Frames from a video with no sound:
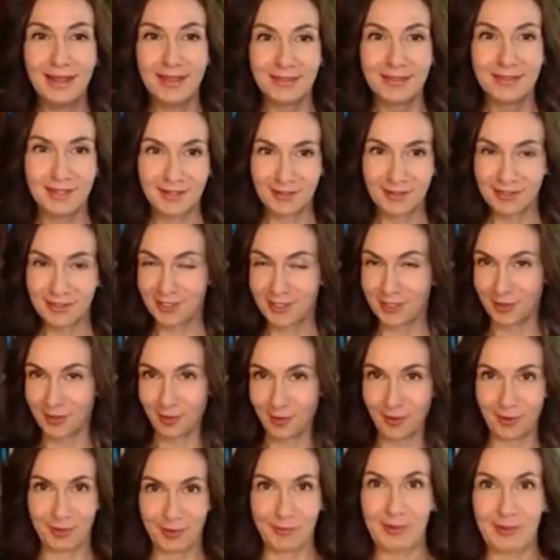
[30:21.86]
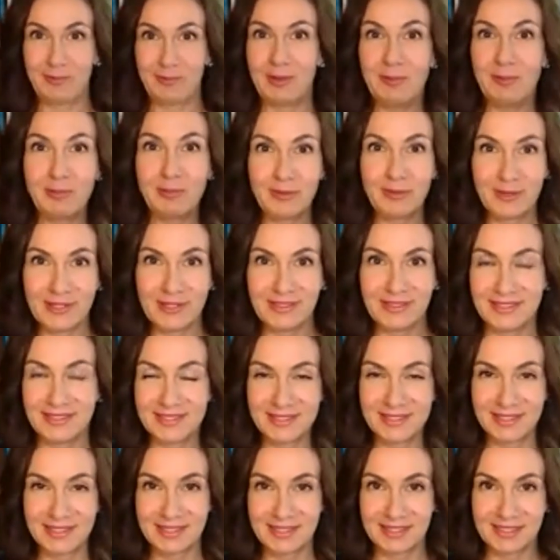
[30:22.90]
There, you know, are three people in
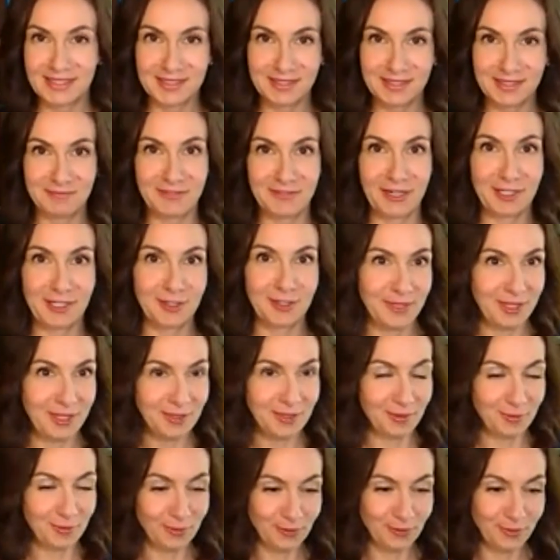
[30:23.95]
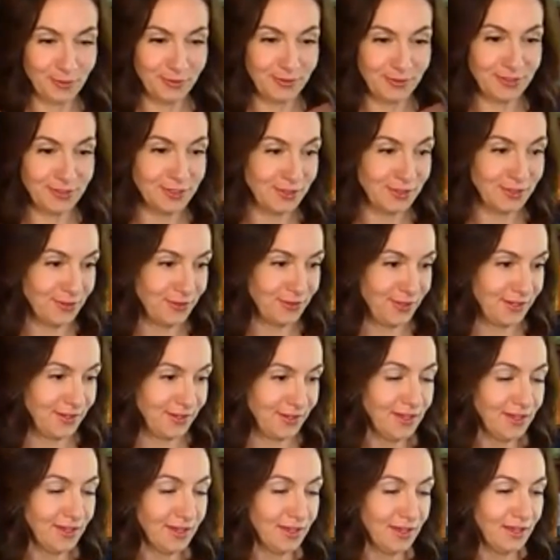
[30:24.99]
this in this environment: the older adult,
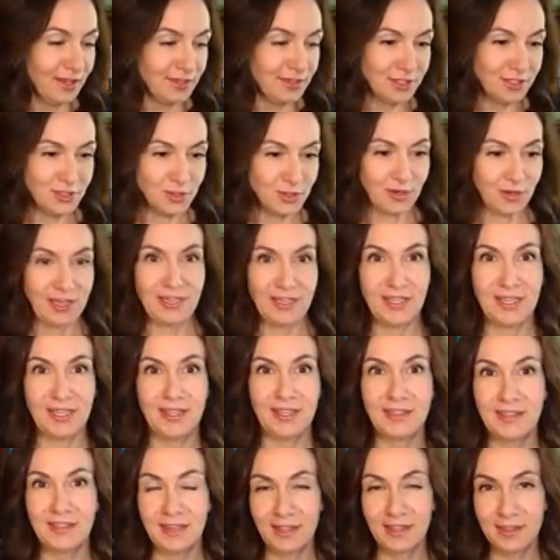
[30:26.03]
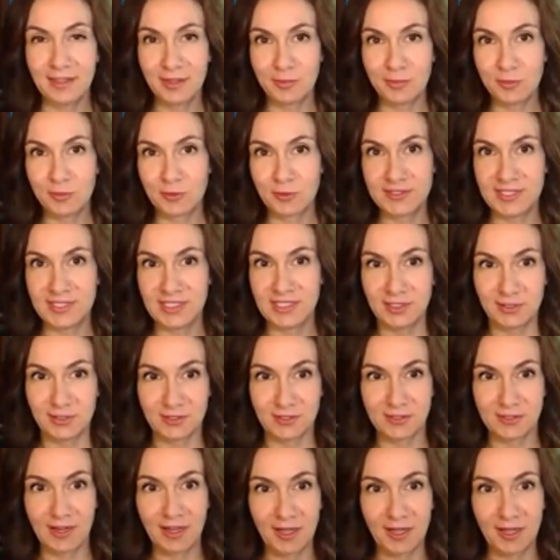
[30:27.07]
the the trainee, the, the more
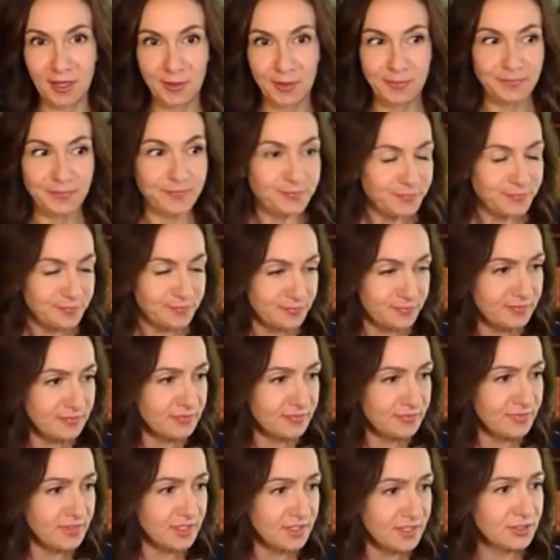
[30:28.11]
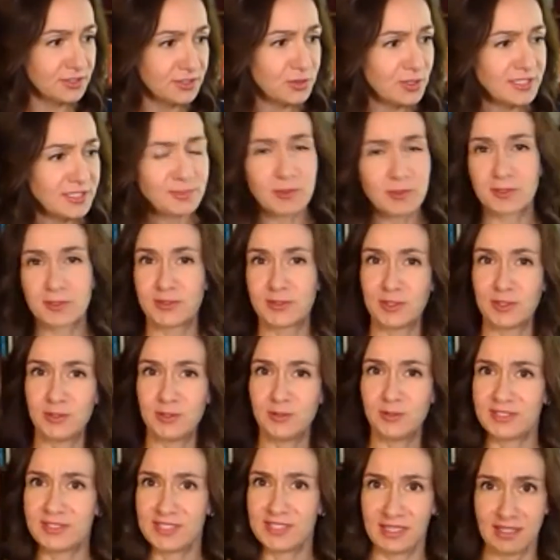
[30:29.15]
senior um, tradesperson
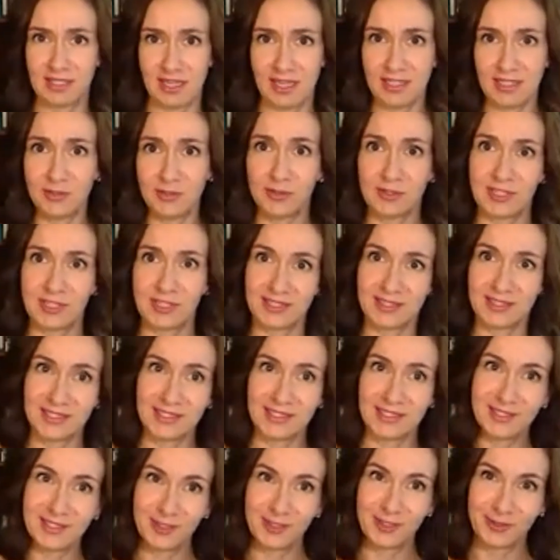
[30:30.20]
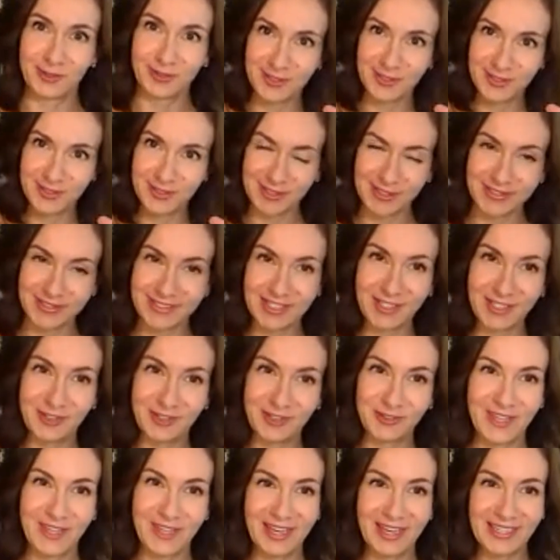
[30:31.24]
who's saying, hey, do it like this, you know, let's, let's think
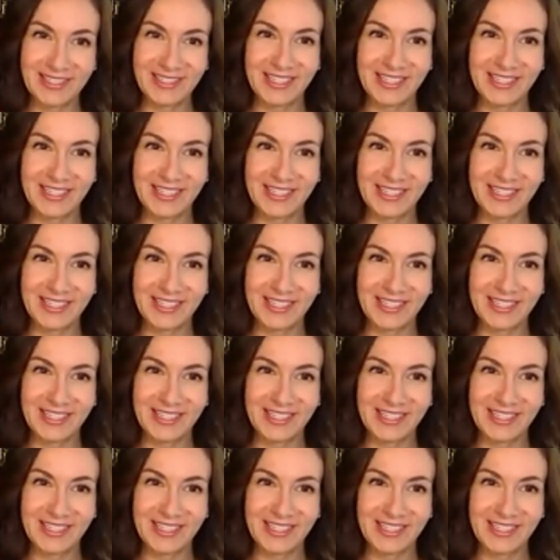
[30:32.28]
through that.